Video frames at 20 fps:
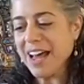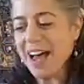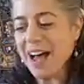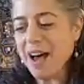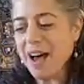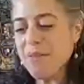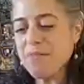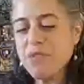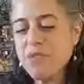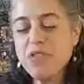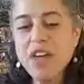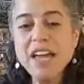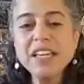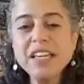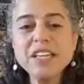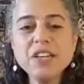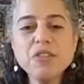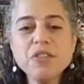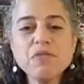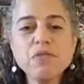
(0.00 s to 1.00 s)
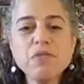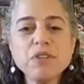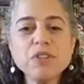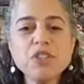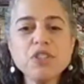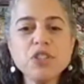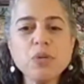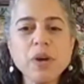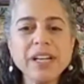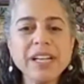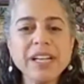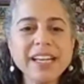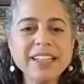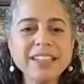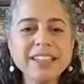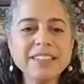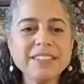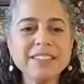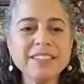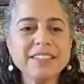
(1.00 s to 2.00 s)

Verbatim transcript: Um, thank you for joining